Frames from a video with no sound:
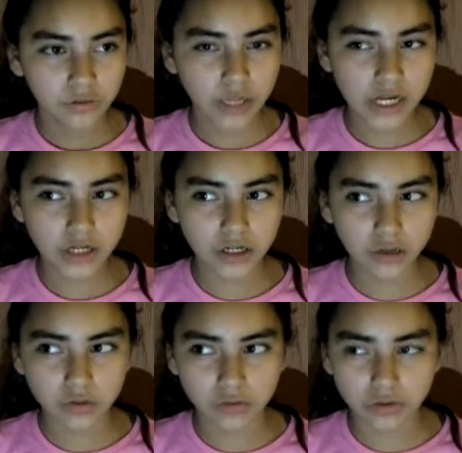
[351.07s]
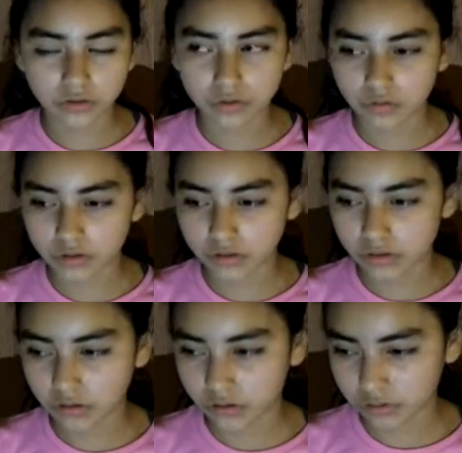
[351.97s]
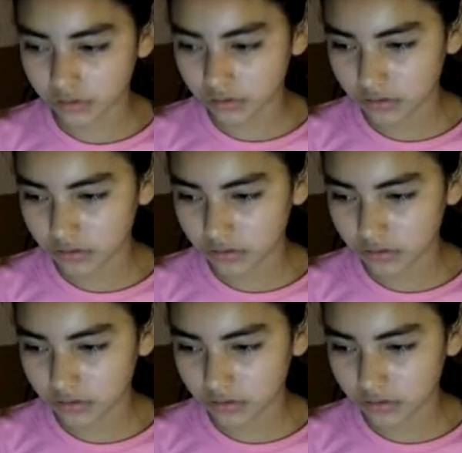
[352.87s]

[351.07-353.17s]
we had another one. I don't know what it's called.